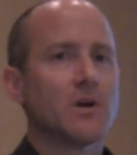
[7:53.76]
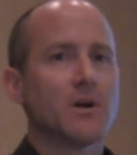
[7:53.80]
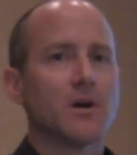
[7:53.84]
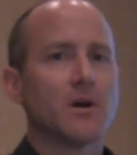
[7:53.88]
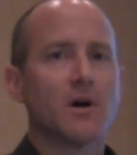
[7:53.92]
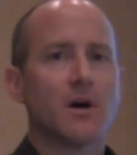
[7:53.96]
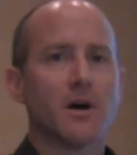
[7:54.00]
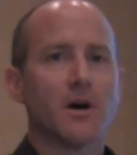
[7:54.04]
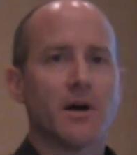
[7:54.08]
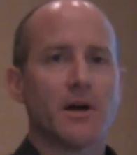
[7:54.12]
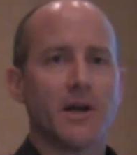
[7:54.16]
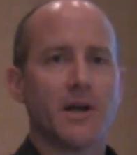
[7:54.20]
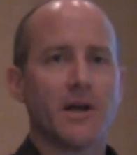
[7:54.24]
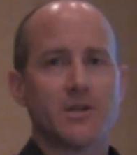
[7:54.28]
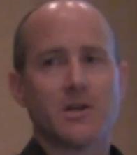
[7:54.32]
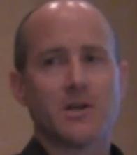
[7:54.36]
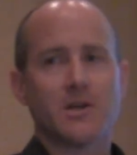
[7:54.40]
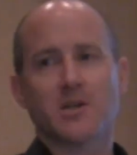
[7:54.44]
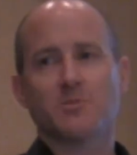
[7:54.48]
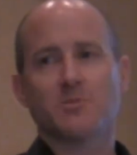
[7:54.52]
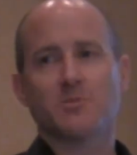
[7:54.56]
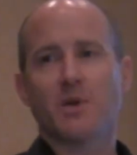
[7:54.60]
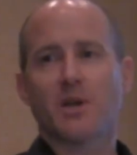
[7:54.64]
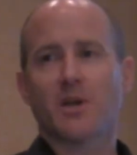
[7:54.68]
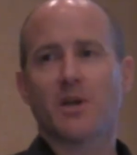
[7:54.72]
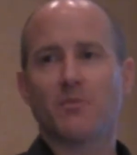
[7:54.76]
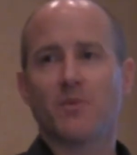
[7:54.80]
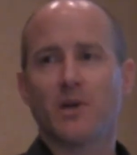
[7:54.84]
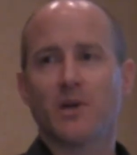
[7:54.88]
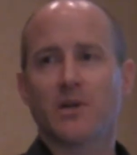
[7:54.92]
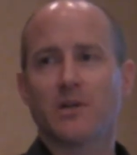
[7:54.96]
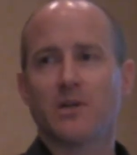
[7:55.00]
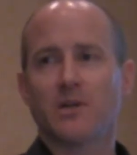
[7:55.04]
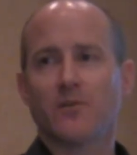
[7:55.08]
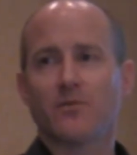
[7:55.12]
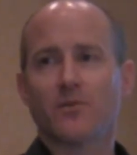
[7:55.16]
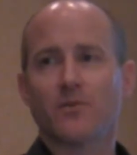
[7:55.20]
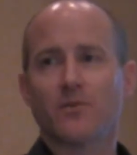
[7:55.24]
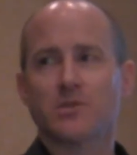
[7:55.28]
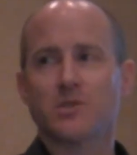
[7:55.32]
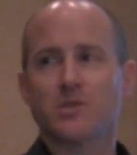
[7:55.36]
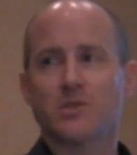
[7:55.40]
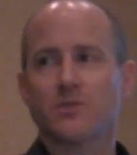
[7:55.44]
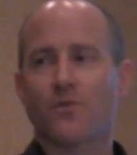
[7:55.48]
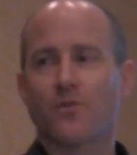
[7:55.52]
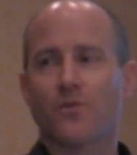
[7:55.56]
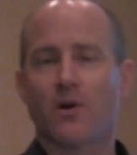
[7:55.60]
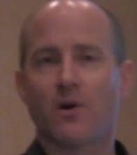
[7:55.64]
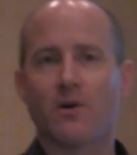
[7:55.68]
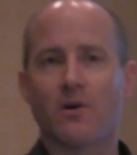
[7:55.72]
it does make a big difference as
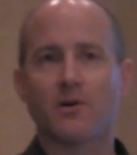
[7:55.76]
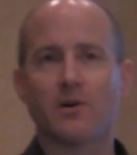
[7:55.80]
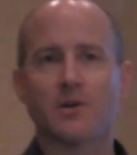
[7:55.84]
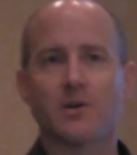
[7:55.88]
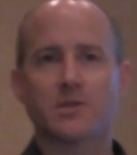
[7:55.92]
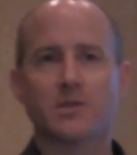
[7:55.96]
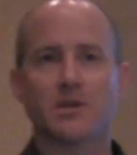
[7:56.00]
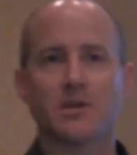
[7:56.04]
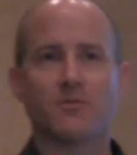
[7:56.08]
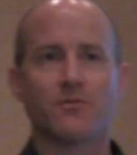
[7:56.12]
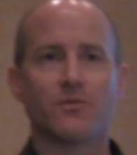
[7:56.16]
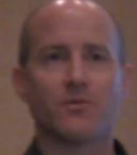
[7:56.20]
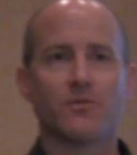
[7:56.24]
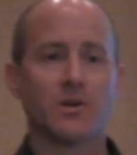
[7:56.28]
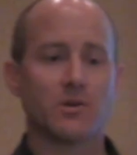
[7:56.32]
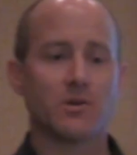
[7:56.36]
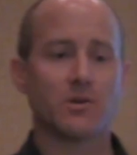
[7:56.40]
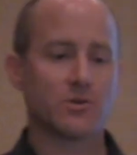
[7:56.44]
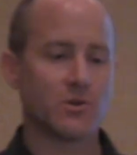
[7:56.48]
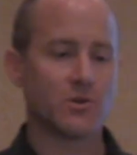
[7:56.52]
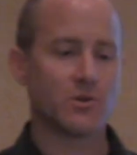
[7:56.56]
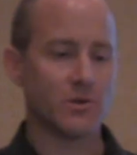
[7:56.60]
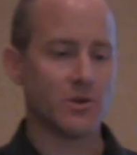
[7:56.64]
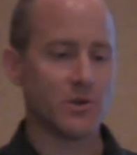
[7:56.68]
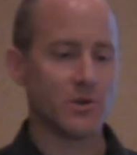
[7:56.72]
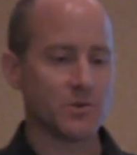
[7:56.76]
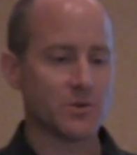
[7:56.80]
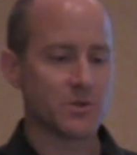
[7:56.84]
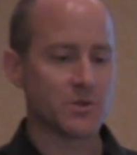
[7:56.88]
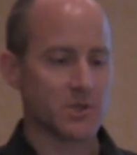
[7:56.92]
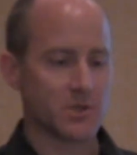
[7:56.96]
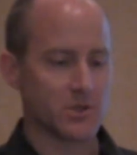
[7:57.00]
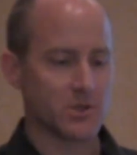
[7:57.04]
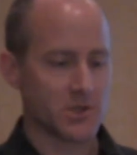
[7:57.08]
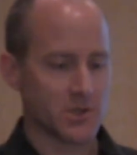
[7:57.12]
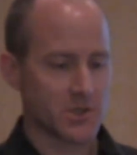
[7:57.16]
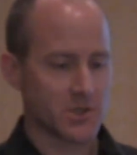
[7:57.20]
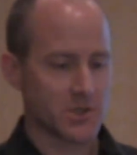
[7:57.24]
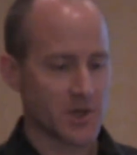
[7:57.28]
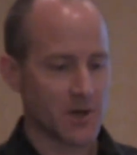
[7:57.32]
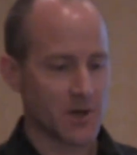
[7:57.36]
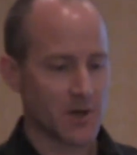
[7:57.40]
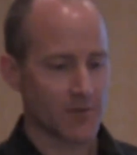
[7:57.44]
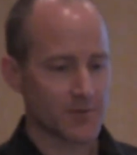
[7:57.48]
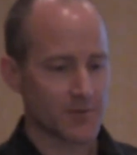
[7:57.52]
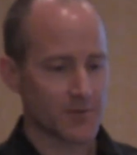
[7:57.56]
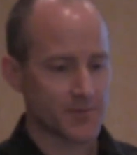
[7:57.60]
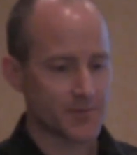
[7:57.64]
far as VO2 usage itself.